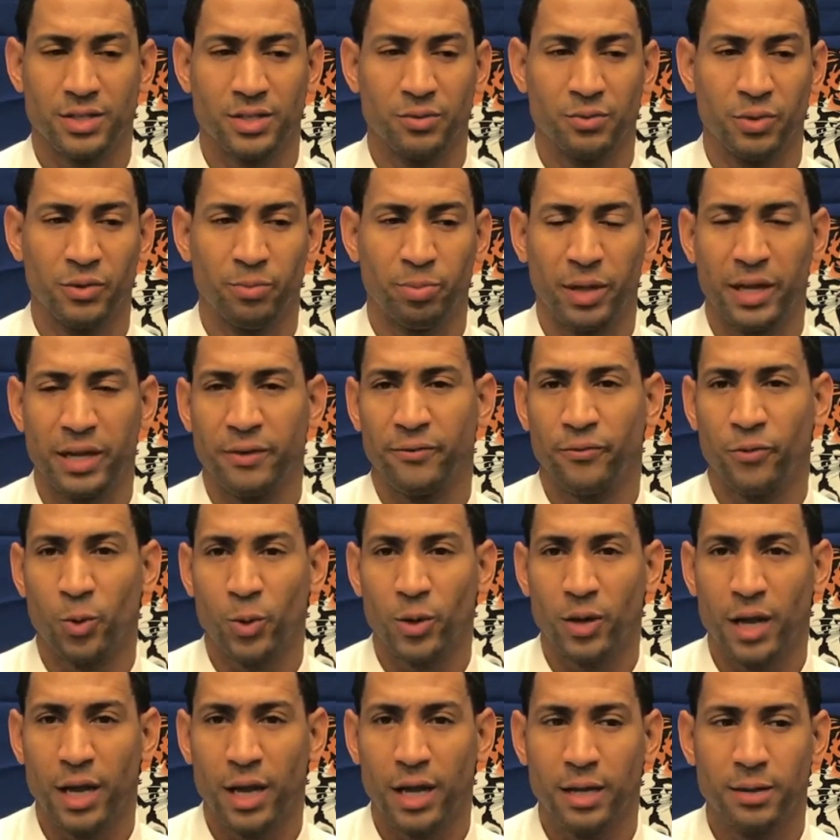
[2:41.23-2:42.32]
We've played
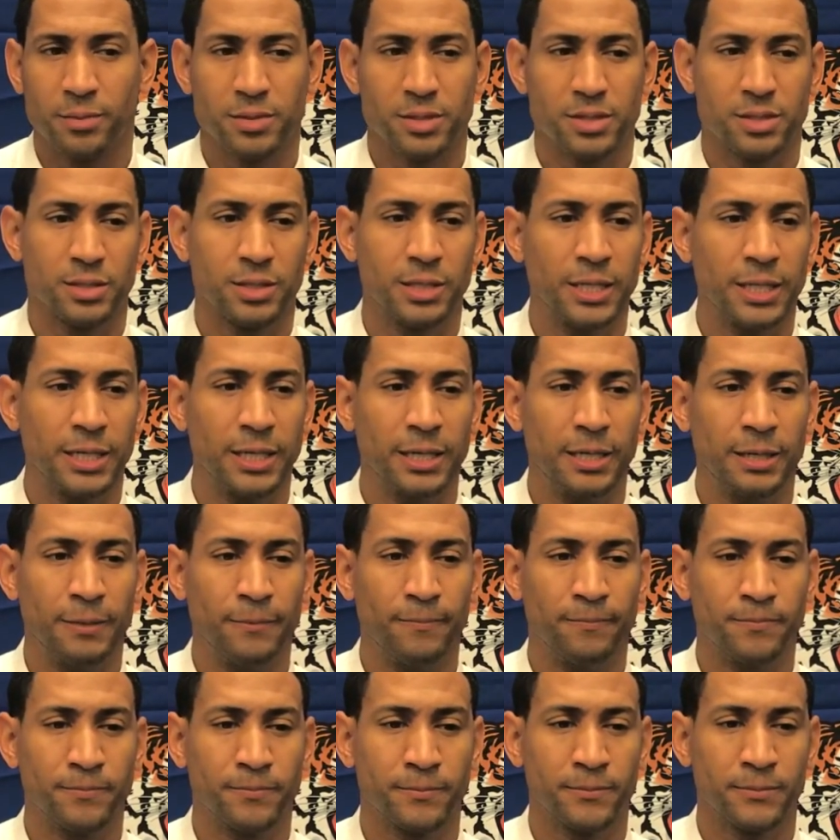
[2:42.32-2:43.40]
4 games.
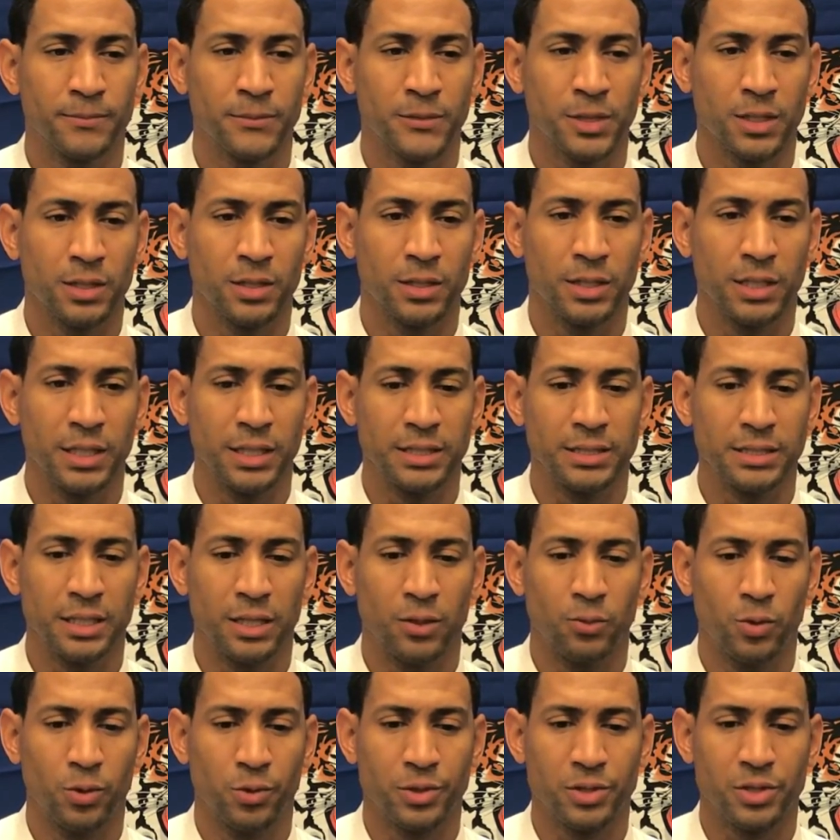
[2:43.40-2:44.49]

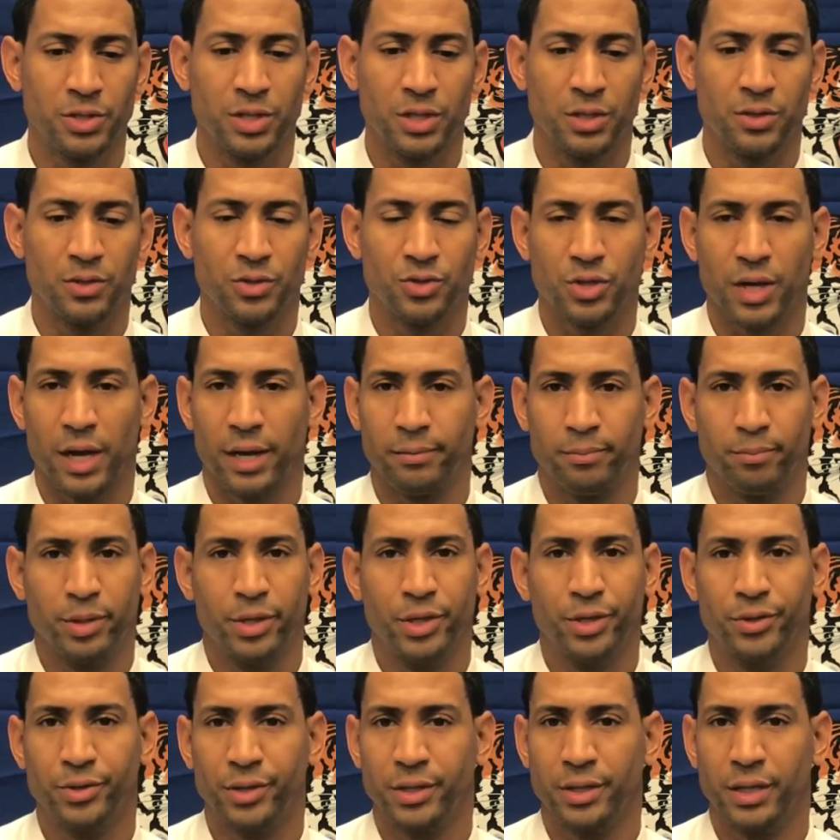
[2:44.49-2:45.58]
We'll continue to try to
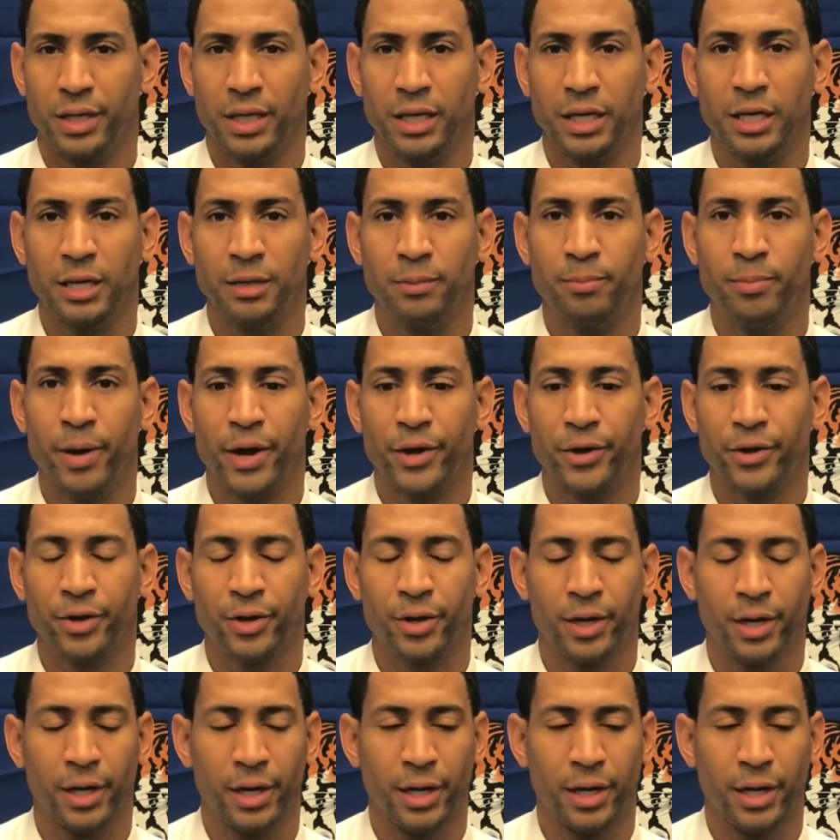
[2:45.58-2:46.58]
build and get better.